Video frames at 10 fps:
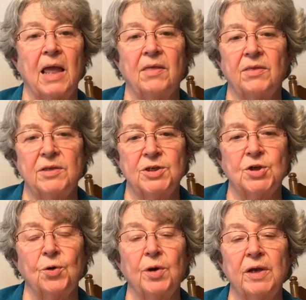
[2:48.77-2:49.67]
The
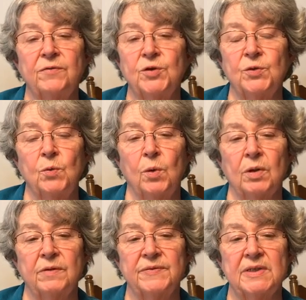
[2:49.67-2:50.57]
story of two
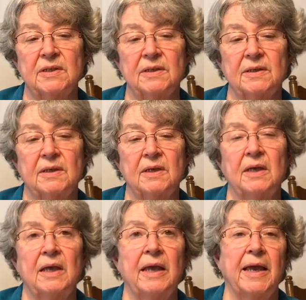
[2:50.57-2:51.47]
wolves.
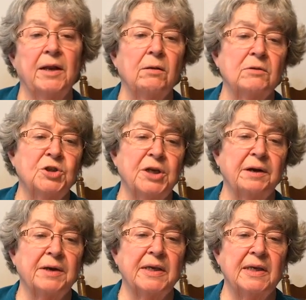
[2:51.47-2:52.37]
An old
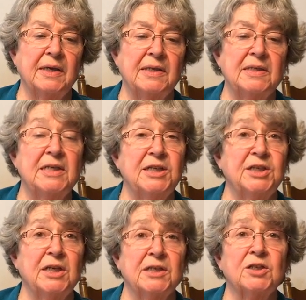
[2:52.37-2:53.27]
Cherokee is
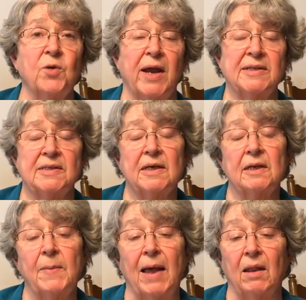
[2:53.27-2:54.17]
teaching his grandson
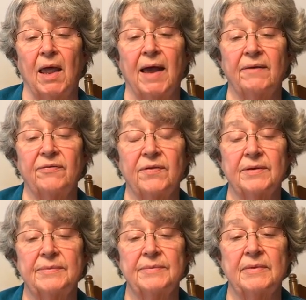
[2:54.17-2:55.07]
about life.
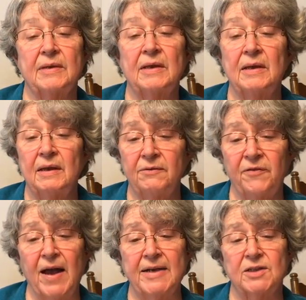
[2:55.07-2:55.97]
A
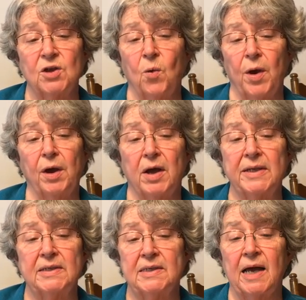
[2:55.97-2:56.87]
fight is going on
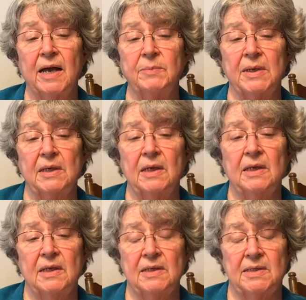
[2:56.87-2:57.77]
inside me,
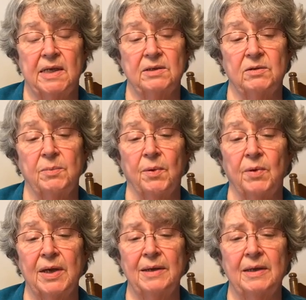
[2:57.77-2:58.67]
he said to the boy.